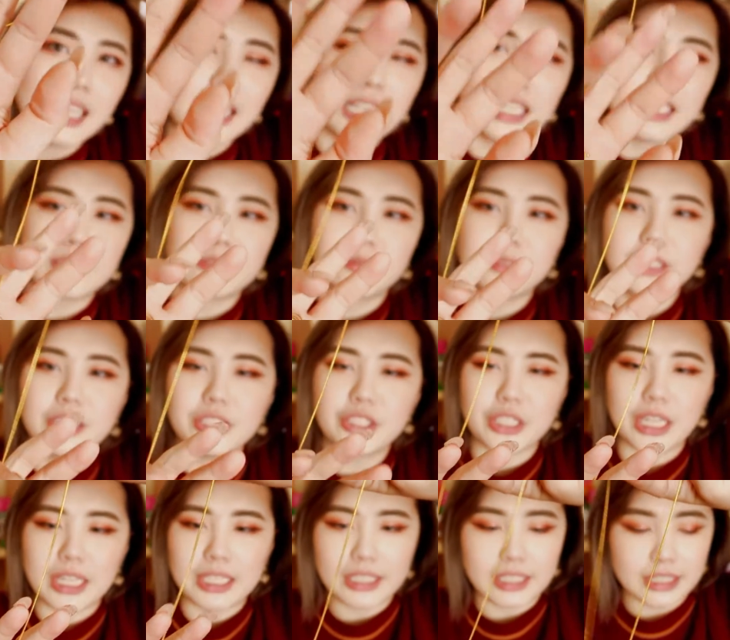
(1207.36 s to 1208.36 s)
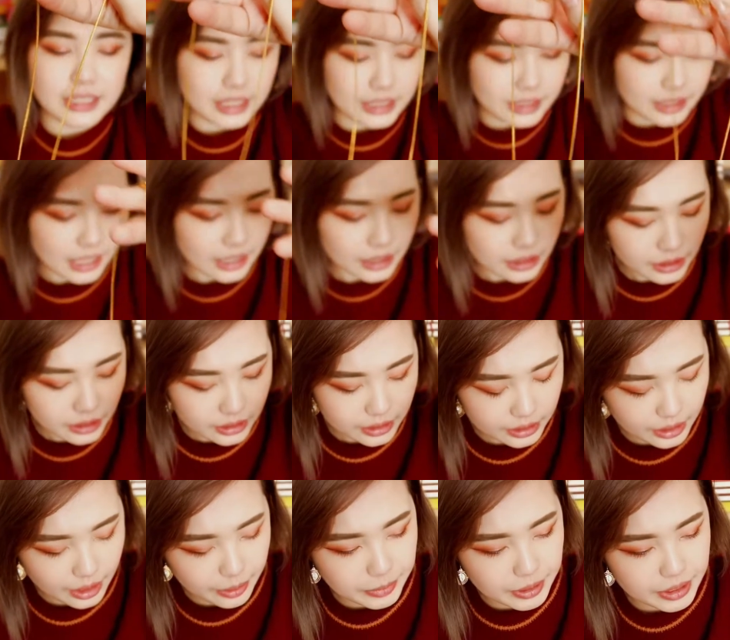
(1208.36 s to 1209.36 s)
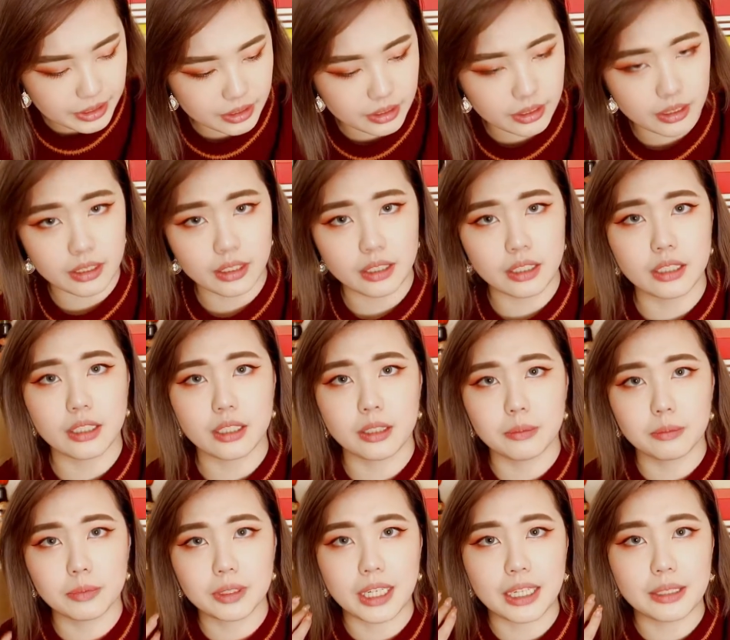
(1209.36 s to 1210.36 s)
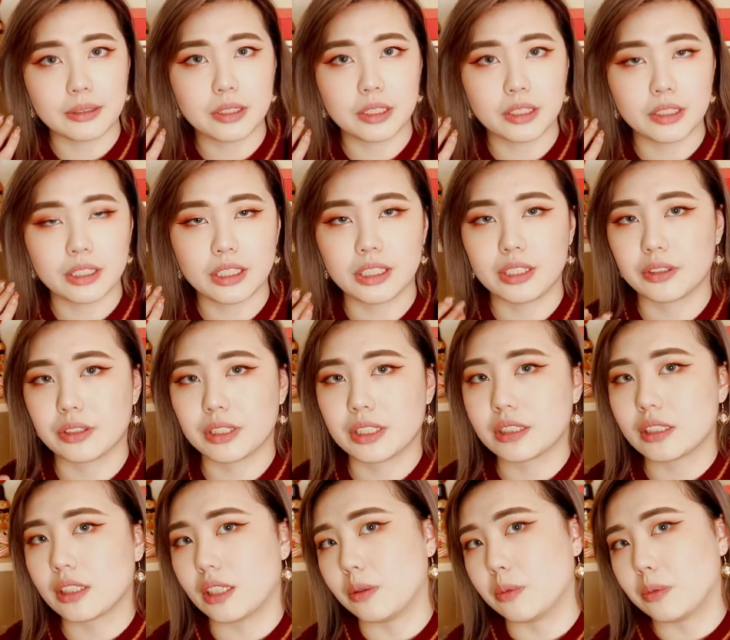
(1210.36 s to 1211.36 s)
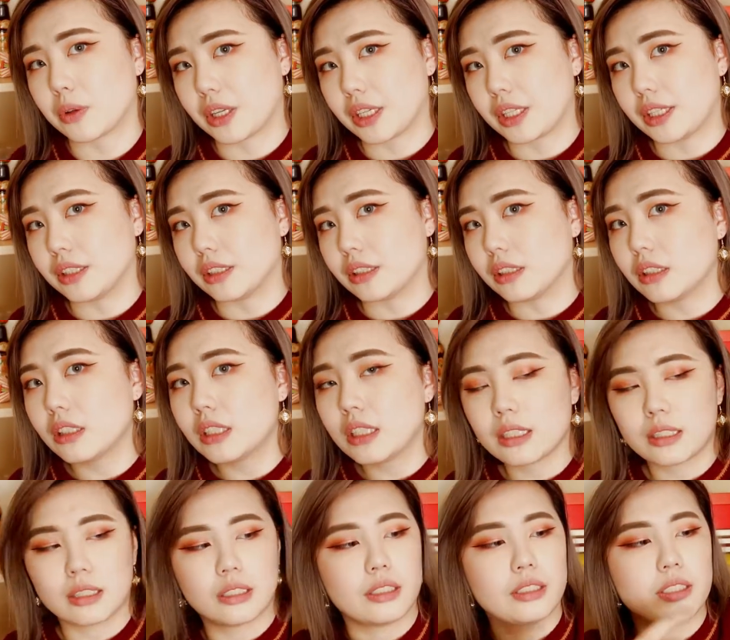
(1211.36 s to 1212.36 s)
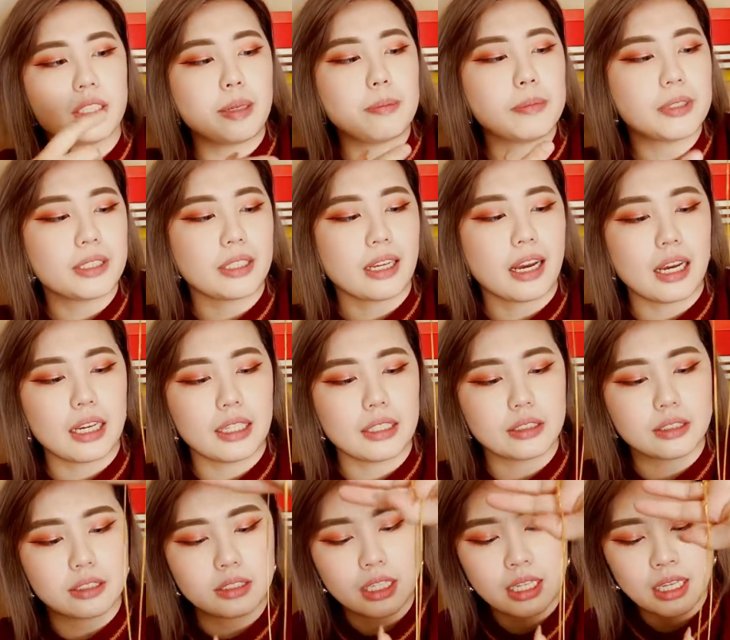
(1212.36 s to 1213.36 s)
It's really shiny. It's exactly the same as the Time Turner earrings that I'm wearing here. They're the same size.